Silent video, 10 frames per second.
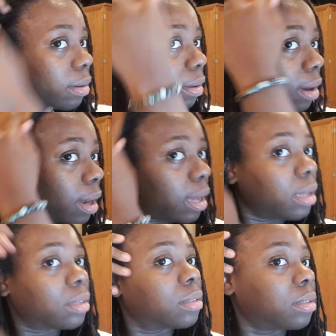
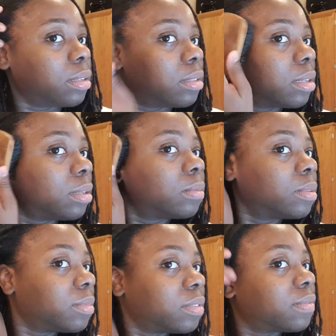Right, this helps
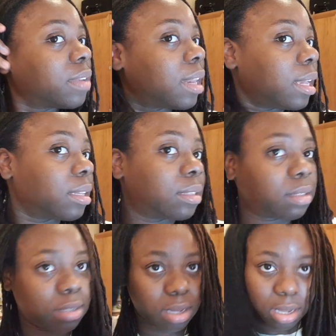remove
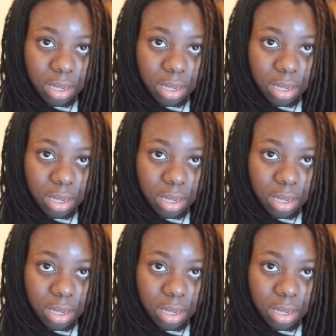lint